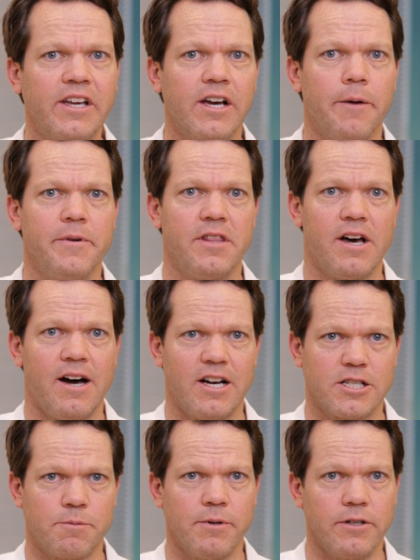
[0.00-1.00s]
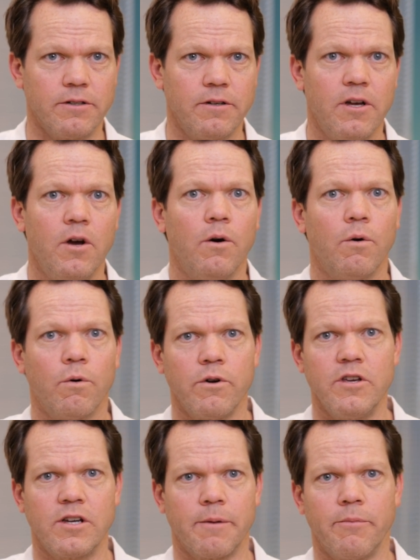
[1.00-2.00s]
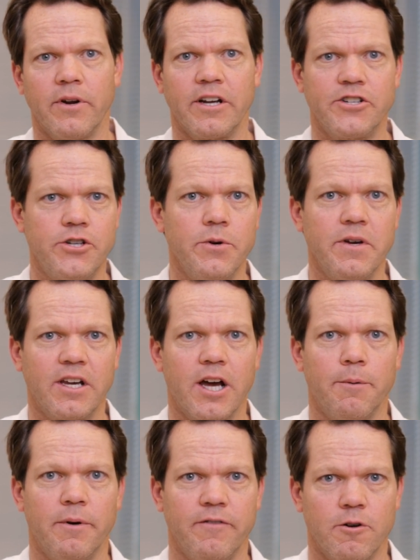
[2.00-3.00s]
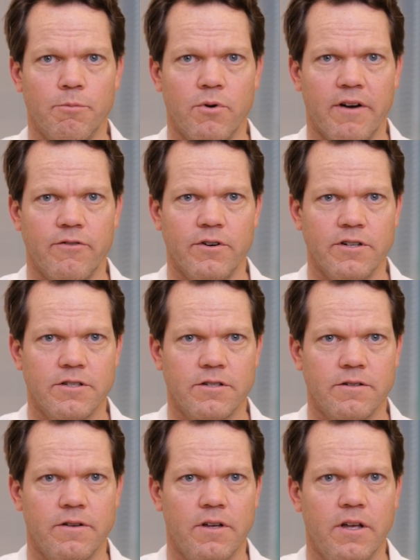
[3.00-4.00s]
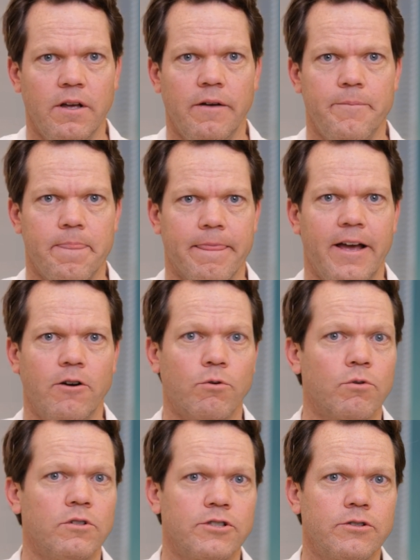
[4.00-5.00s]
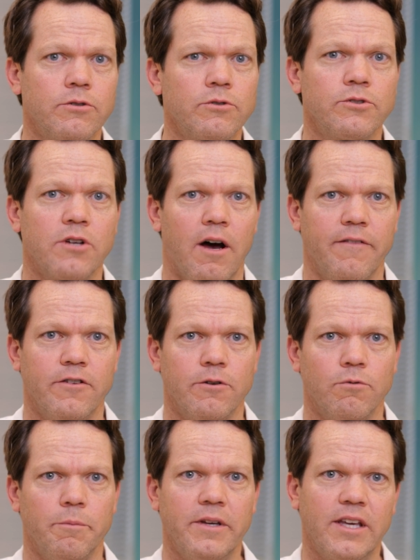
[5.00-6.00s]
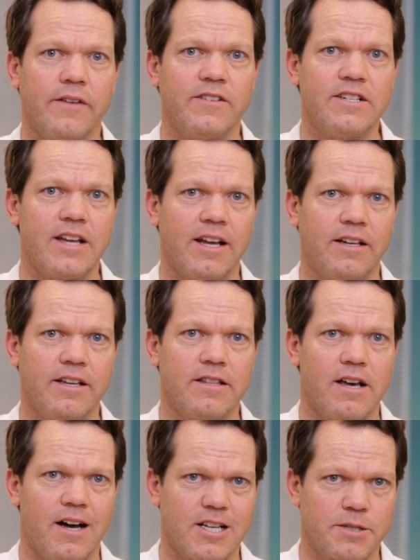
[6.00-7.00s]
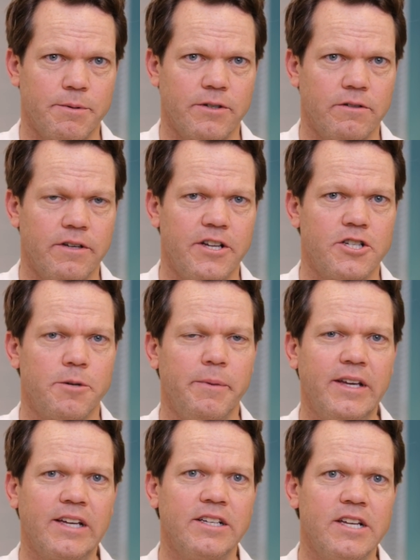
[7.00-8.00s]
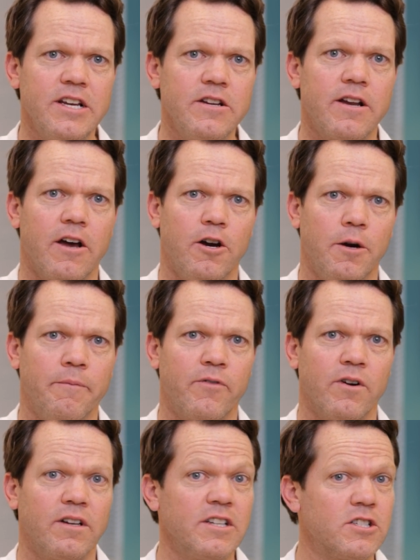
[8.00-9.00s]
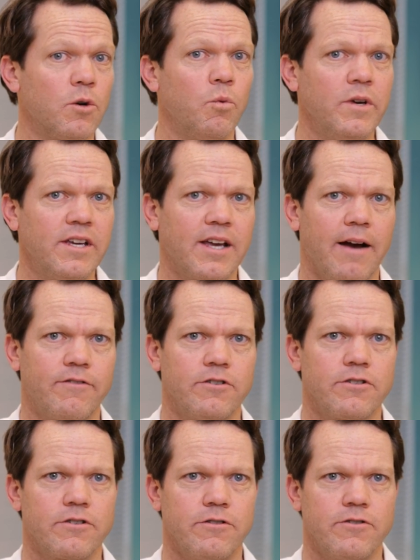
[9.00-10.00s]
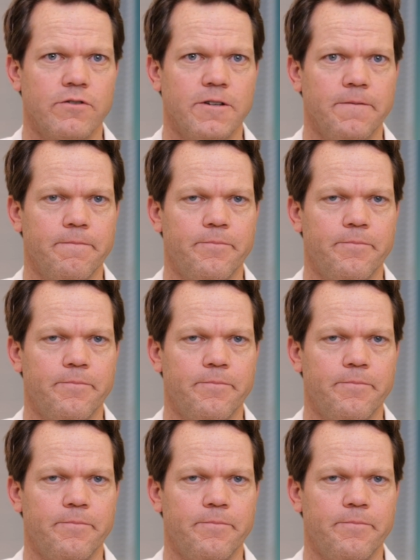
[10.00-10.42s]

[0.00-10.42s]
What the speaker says: gum in the hospital, or you can bring a chewing gum of your preference. An oral stool softener will be given daily in the hospital and should be continued at home for at least a week after surgery.